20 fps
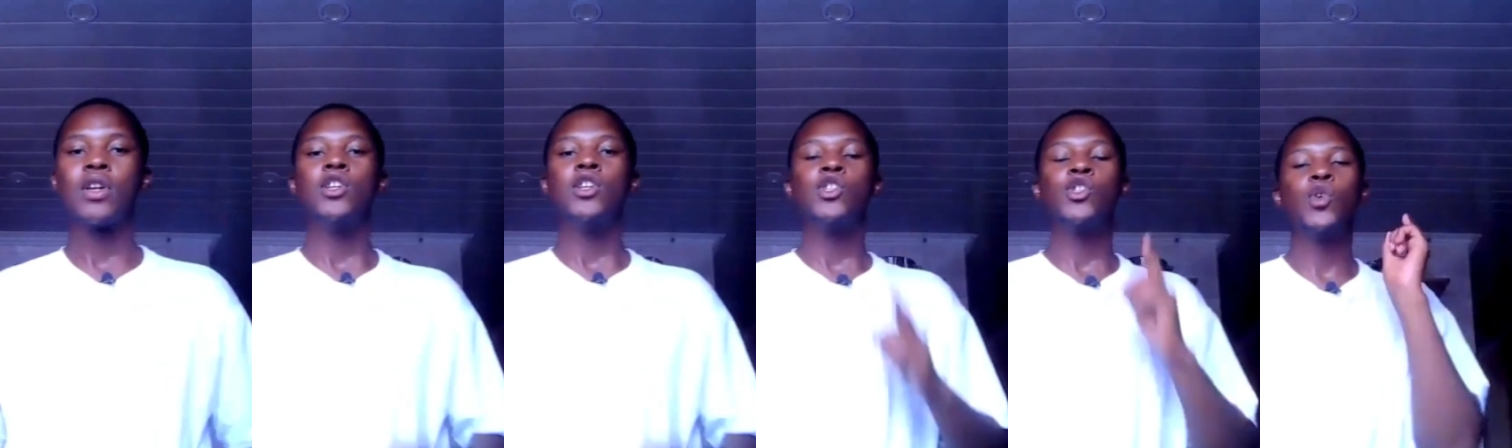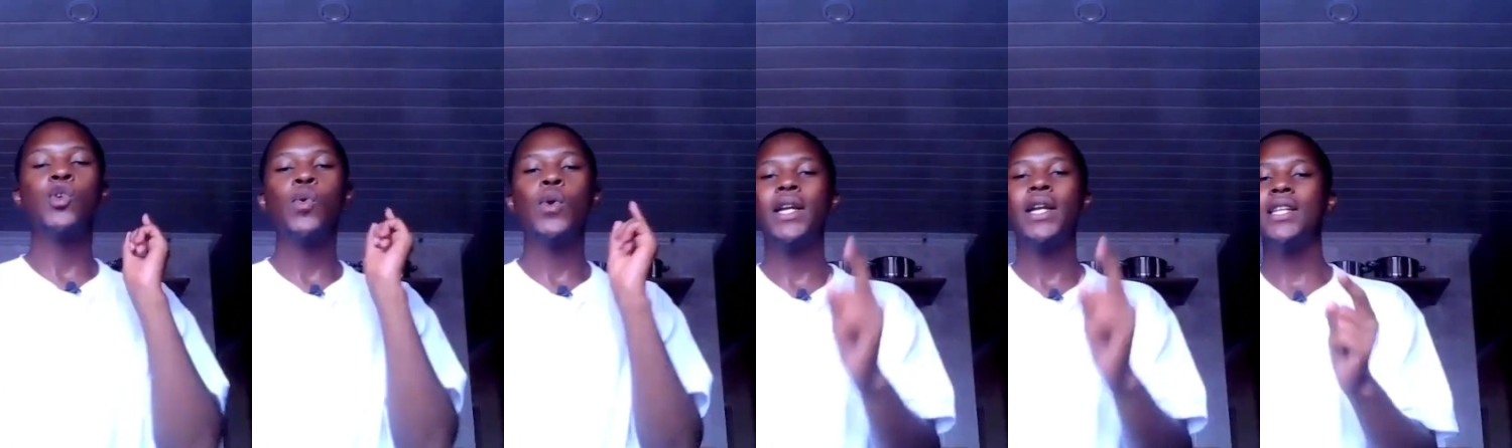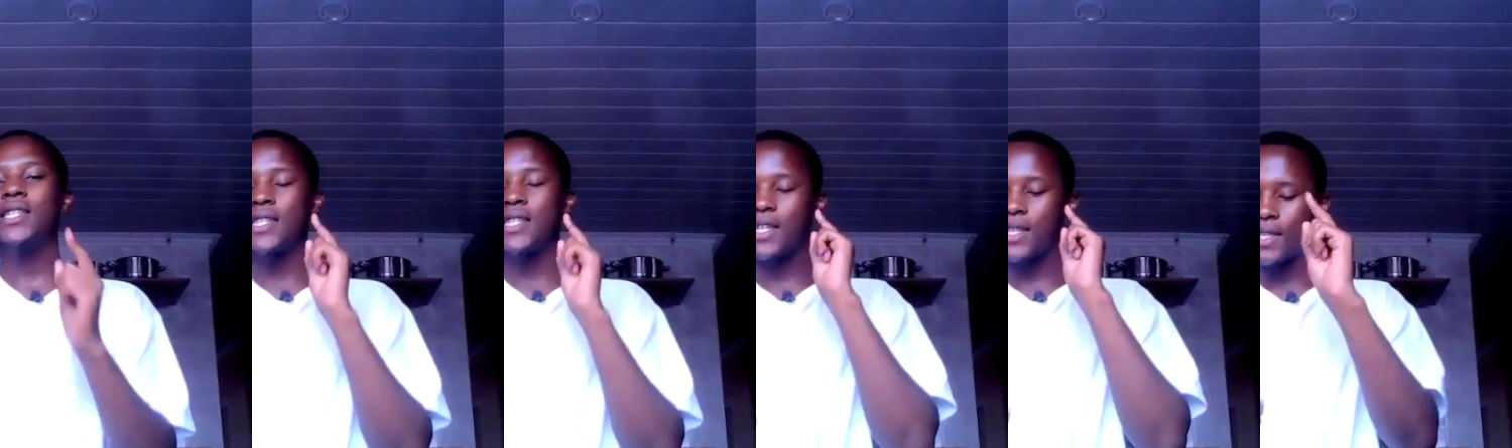So what
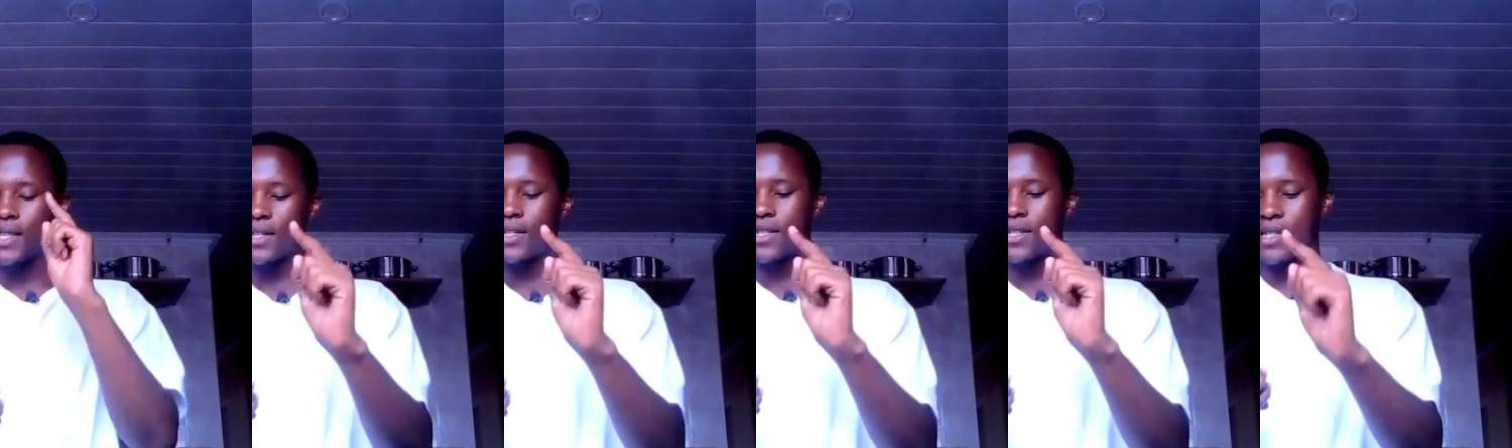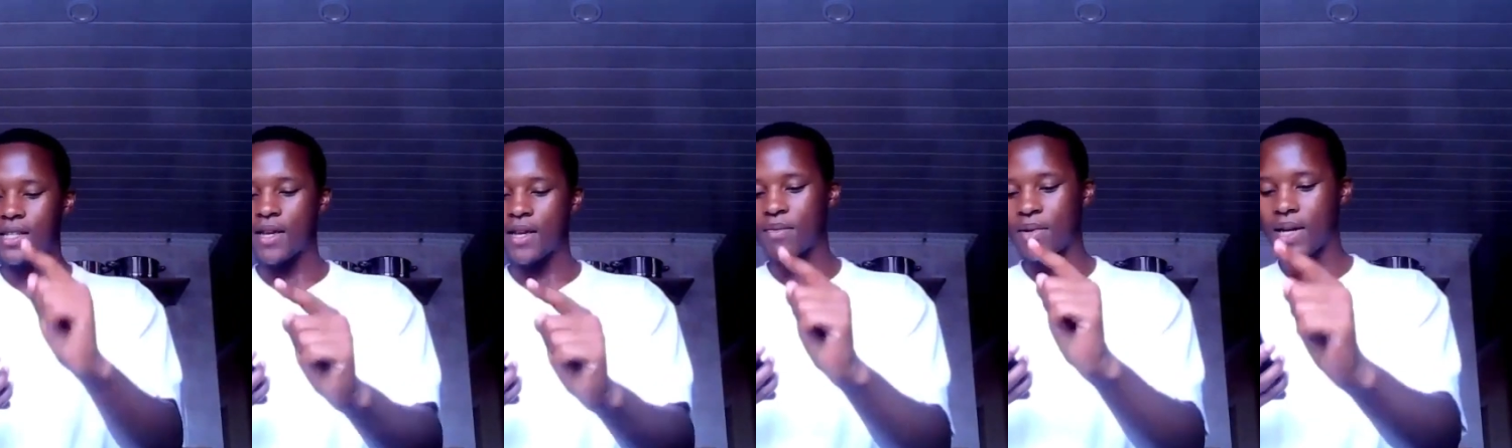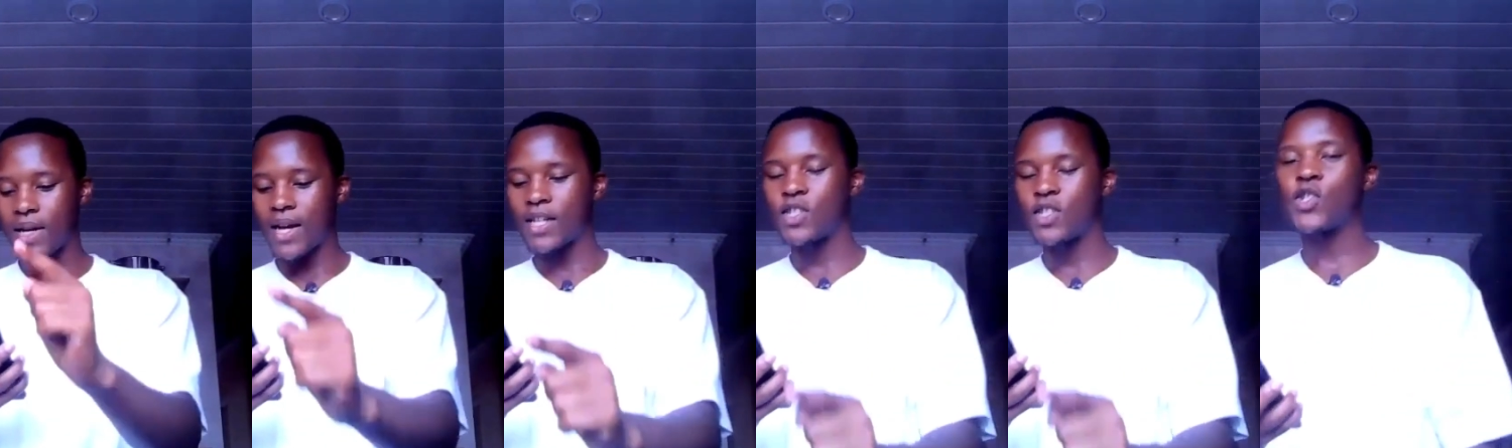is the third step,
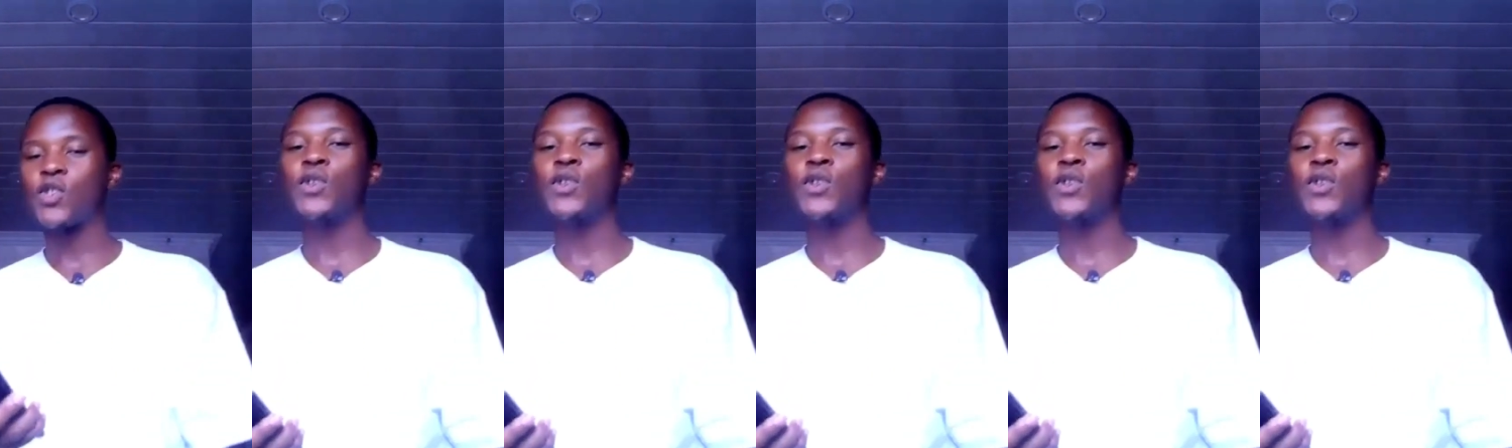guys?